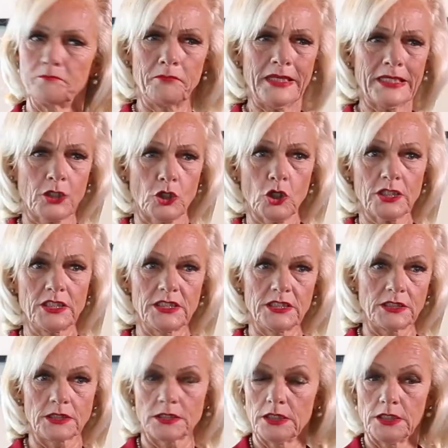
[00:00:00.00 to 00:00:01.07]
Bake
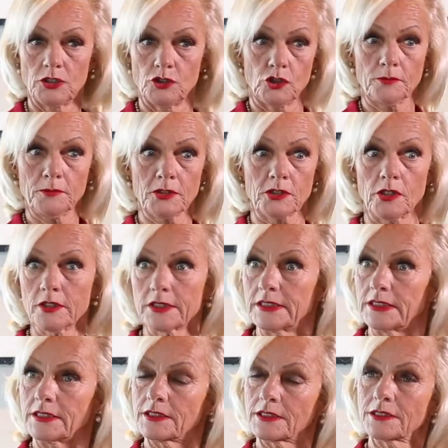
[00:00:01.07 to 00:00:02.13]
cookies, German
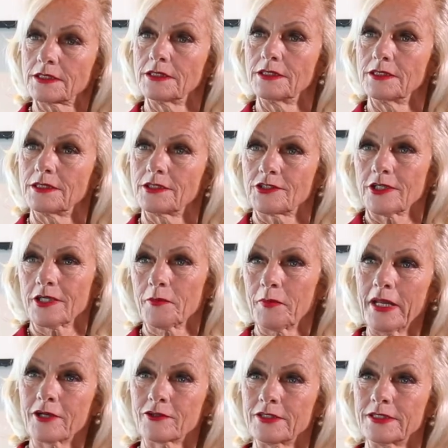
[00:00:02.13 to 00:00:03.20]
cookies. Start a
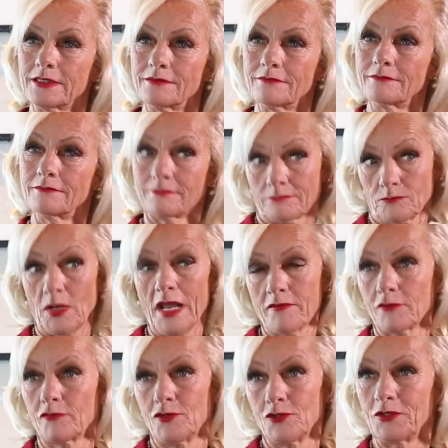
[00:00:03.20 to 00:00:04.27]
bakery. We have a
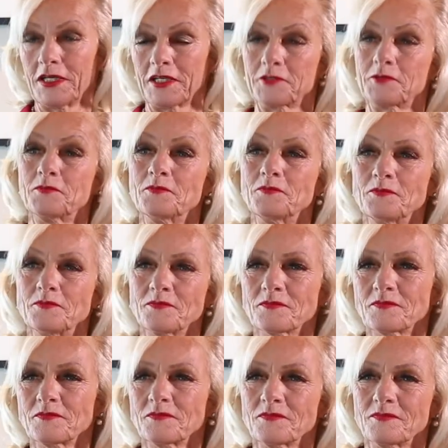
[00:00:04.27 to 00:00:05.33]
few here.
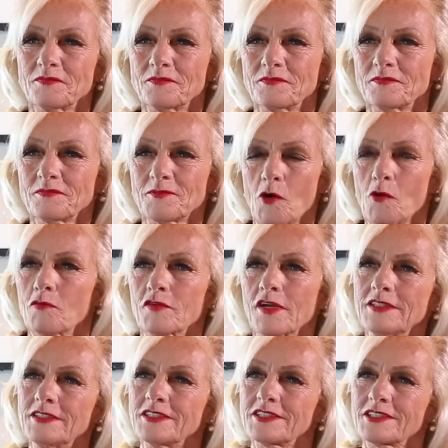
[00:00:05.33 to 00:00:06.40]
All
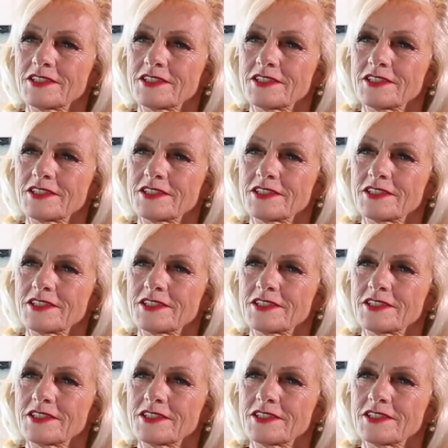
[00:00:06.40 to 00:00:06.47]
friends.